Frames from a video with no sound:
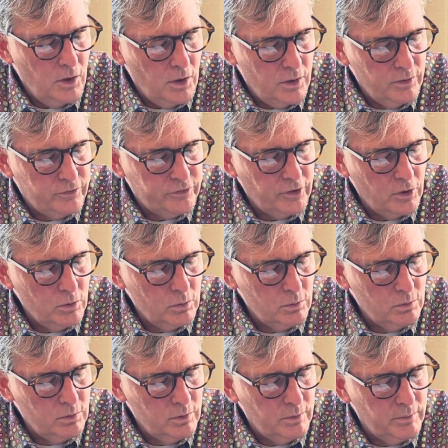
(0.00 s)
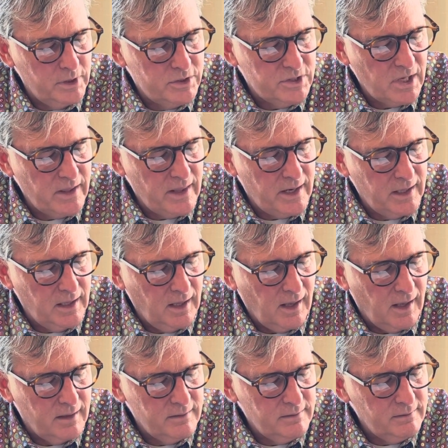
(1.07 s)
So let me say that
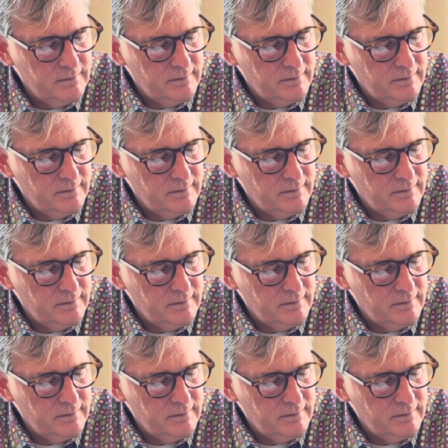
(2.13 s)
again.